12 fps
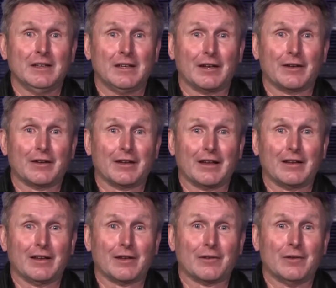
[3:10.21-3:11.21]
and
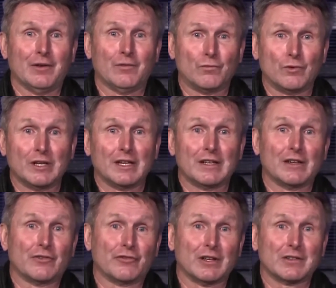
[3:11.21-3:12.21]
really
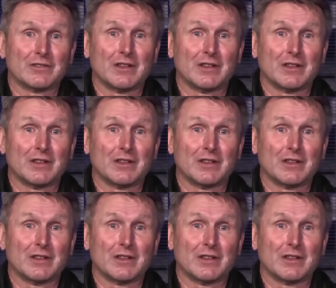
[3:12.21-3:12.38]
address